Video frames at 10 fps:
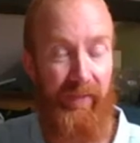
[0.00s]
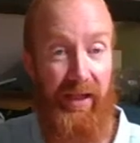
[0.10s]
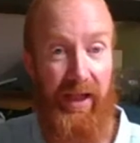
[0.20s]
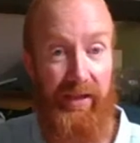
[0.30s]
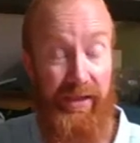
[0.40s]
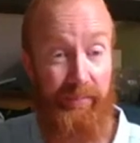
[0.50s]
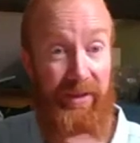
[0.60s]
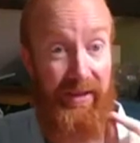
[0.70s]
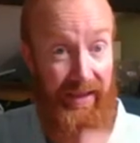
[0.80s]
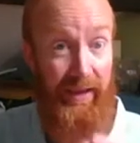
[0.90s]
And this
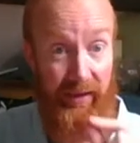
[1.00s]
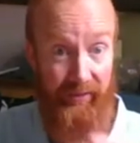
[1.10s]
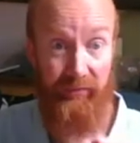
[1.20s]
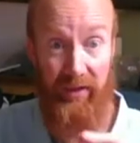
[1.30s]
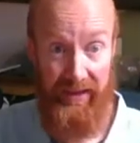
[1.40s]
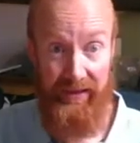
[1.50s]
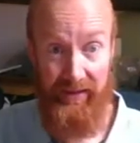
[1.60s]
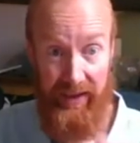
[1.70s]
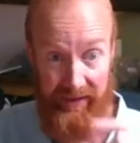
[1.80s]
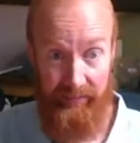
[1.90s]
particular phrase
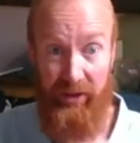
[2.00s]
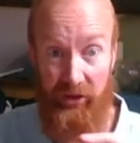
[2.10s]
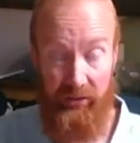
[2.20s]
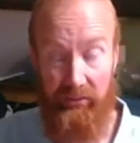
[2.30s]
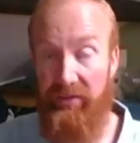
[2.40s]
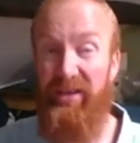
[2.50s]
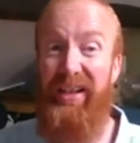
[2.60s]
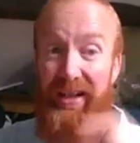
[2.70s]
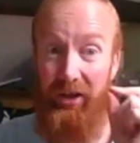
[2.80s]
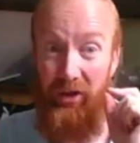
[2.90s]
has been used
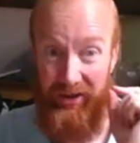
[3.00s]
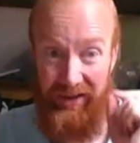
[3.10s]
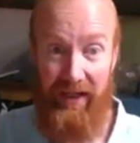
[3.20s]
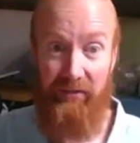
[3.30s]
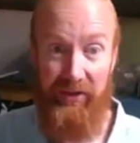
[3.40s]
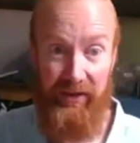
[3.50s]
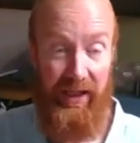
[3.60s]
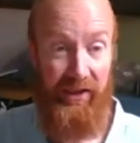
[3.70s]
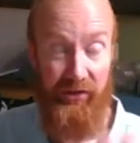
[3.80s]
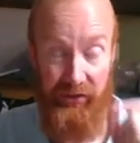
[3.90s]
on countless
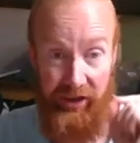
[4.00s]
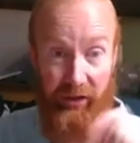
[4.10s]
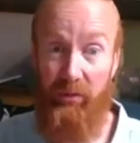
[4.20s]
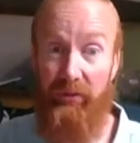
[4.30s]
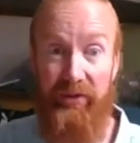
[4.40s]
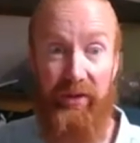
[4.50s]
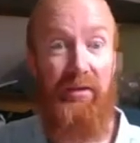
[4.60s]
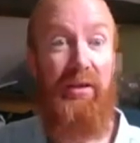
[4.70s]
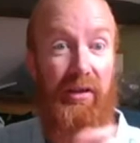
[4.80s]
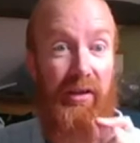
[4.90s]
occasions so
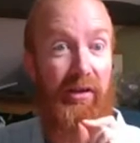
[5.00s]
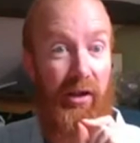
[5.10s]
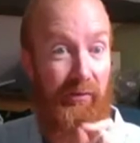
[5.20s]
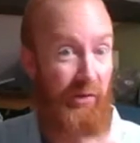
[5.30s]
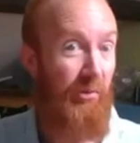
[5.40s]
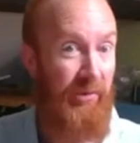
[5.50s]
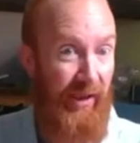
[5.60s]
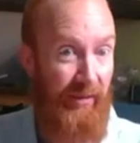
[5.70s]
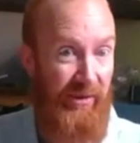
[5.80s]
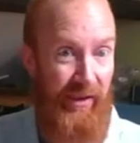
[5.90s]
often that I've
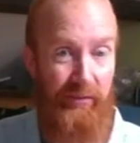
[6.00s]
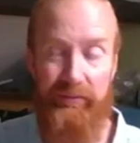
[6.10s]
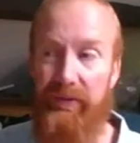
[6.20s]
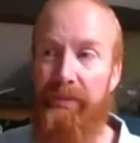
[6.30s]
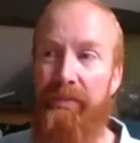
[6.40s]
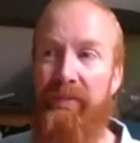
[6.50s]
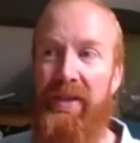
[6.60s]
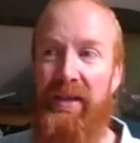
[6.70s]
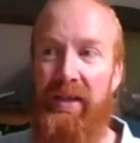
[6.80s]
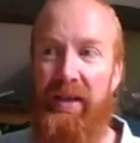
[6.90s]
adopted it
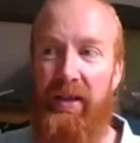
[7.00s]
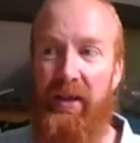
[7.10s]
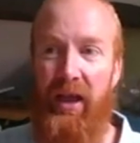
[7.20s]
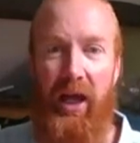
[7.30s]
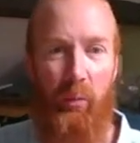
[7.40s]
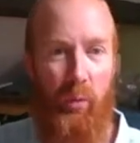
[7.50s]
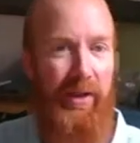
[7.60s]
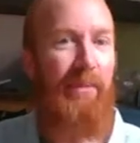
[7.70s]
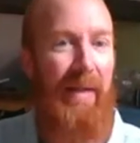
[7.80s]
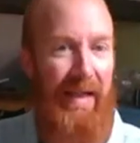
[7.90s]
myself. And what
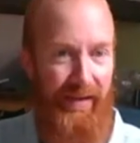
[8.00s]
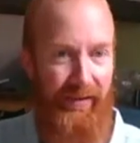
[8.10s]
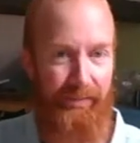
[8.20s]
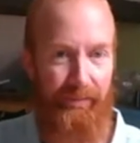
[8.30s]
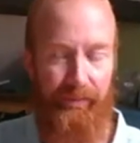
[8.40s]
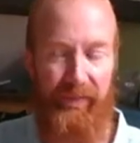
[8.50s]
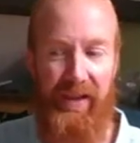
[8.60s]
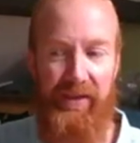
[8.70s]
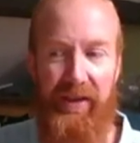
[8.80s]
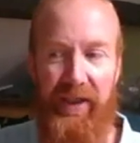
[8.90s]
they mean
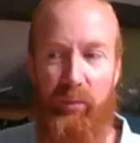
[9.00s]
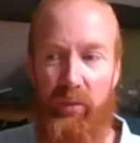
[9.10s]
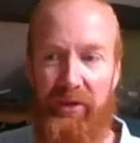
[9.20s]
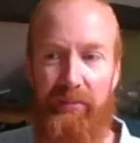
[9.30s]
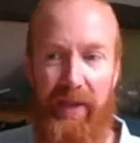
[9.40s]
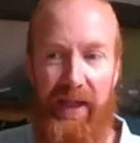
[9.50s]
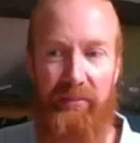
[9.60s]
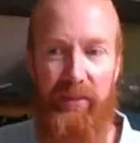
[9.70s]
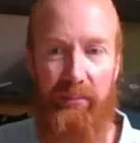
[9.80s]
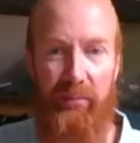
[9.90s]
is that they want to
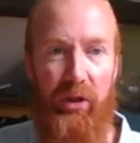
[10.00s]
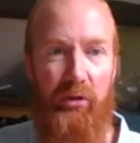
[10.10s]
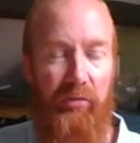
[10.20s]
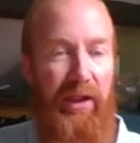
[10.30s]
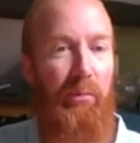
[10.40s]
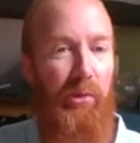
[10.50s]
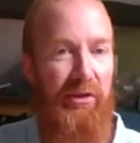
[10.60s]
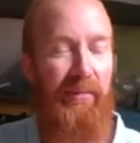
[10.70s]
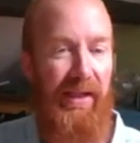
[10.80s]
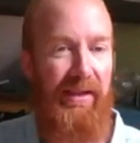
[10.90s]
back people who really want
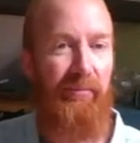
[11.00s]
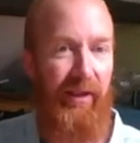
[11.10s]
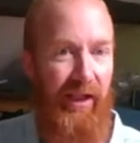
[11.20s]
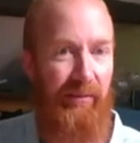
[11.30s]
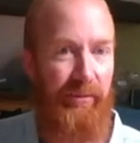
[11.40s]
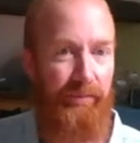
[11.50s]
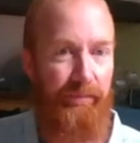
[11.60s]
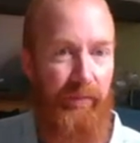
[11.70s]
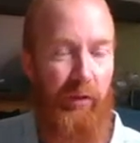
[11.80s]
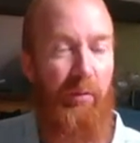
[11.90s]
to make something happen,
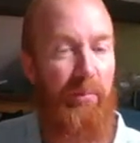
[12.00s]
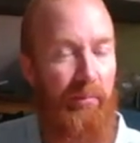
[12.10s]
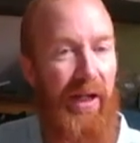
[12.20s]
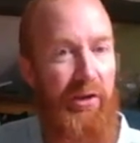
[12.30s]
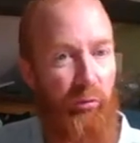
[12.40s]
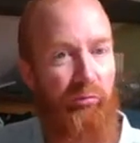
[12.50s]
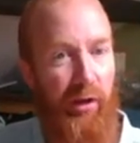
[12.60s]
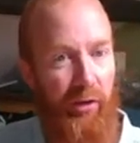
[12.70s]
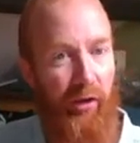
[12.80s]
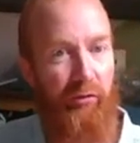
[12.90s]
who are prepared to
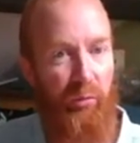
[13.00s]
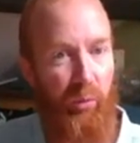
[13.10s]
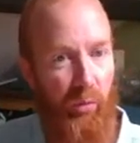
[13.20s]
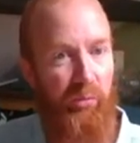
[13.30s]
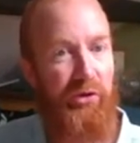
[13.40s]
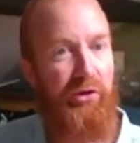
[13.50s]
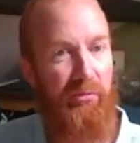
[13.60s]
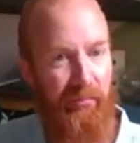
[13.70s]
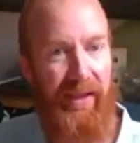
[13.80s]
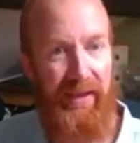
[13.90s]
run through walls to
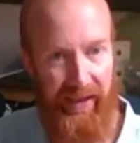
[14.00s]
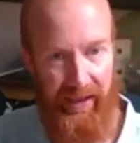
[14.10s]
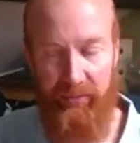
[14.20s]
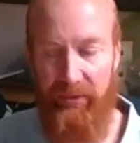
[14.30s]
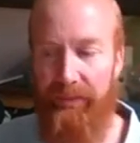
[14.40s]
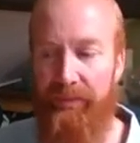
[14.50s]
make it happen.